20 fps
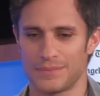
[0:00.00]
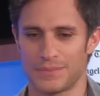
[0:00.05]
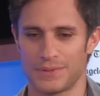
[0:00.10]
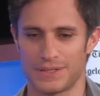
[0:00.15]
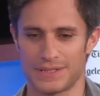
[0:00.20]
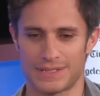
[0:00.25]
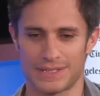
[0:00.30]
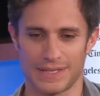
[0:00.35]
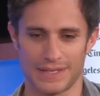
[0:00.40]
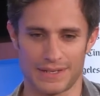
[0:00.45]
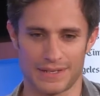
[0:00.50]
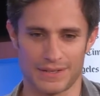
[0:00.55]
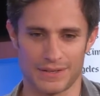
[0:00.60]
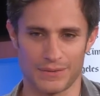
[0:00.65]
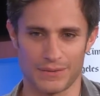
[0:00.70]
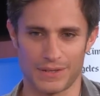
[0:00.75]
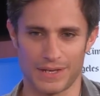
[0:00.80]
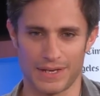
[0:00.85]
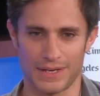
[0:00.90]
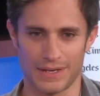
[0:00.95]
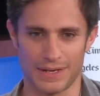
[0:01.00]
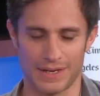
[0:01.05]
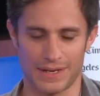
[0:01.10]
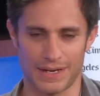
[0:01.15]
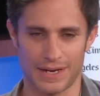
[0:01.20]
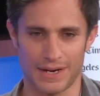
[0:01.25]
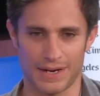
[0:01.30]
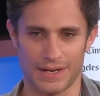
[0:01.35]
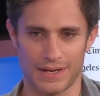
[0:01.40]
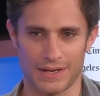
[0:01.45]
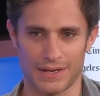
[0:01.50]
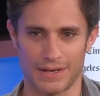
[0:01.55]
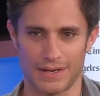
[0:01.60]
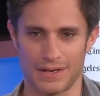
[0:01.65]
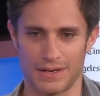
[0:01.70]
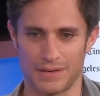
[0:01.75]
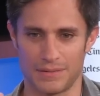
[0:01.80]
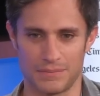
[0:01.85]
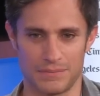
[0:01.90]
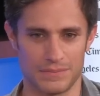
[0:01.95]
But it's like, okay,
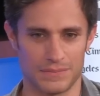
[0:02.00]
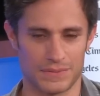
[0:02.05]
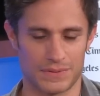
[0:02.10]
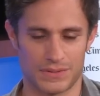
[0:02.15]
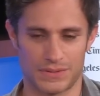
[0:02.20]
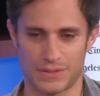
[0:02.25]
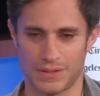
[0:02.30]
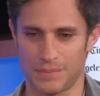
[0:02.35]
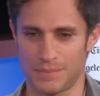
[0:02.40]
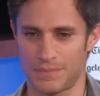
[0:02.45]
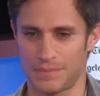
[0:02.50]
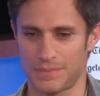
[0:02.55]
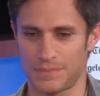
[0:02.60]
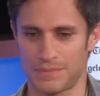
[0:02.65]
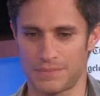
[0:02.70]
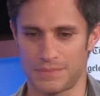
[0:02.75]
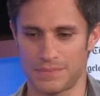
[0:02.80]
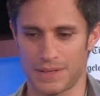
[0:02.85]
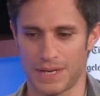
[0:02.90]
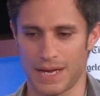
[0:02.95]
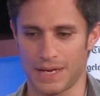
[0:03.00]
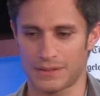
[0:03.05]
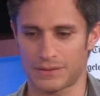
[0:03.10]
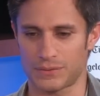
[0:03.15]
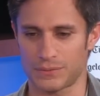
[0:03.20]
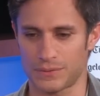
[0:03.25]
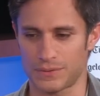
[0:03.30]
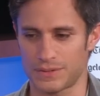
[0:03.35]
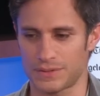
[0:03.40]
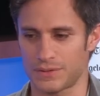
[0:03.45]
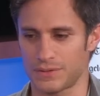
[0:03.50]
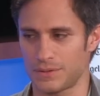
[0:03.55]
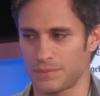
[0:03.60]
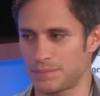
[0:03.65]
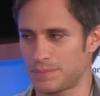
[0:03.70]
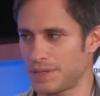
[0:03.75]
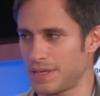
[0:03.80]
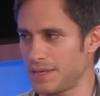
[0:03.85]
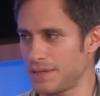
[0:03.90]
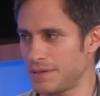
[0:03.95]
some actor is going to
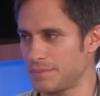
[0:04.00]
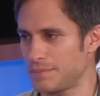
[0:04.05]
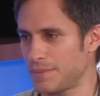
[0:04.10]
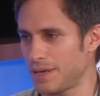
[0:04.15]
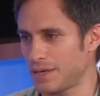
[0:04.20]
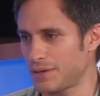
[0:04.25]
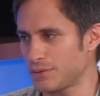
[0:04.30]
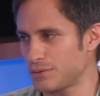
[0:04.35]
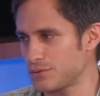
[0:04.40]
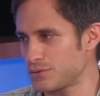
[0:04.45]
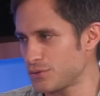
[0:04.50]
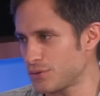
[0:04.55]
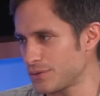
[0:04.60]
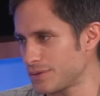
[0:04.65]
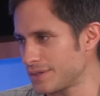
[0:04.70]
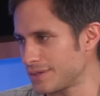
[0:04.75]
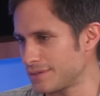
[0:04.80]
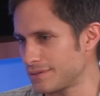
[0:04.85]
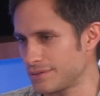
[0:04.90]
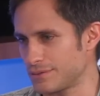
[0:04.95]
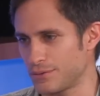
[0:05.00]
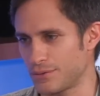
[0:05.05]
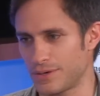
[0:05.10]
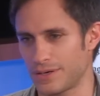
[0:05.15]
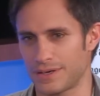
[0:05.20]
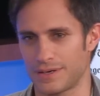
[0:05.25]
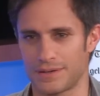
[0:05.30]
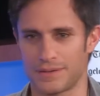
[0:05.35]
play Michael Jordan or a